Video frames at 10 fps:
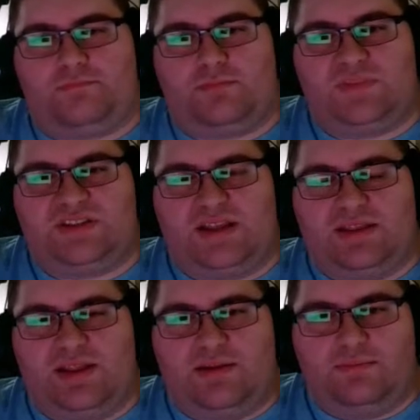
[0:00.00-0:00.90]

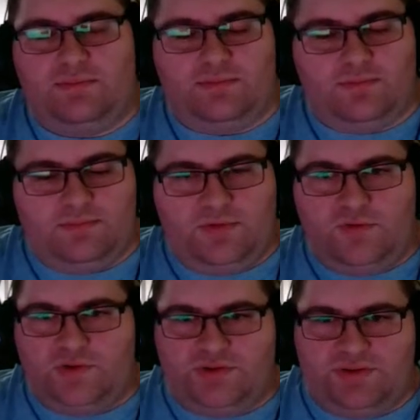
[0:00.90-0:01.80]
send them
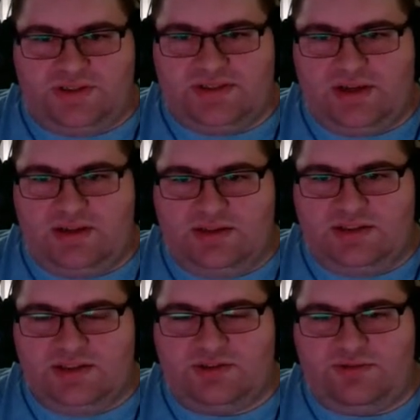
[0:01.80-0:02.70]
over to Excel and
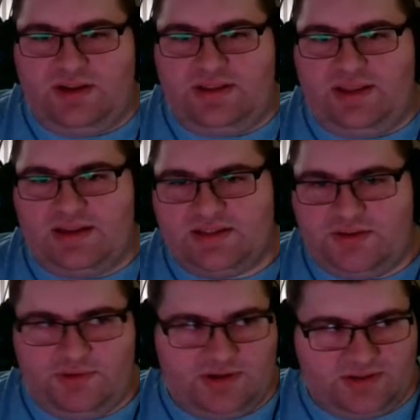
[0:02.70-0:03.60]
just create the
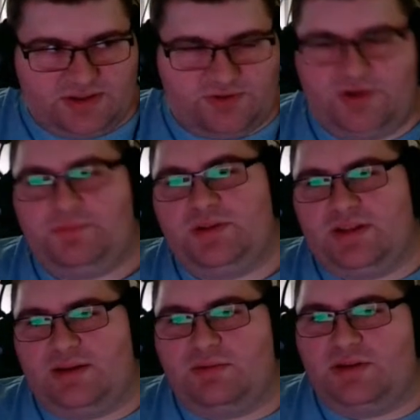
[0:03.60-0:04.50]
SQL script
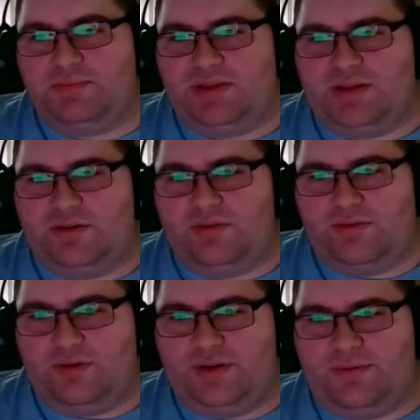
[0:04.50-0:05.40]
that I'm going to be going
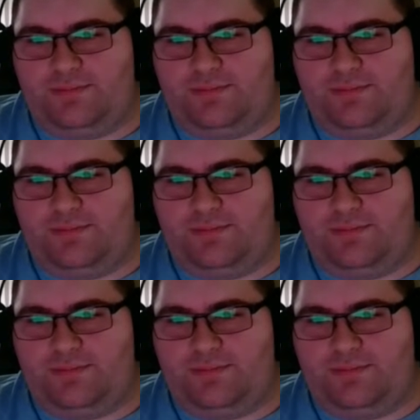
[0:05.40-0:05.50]
through here.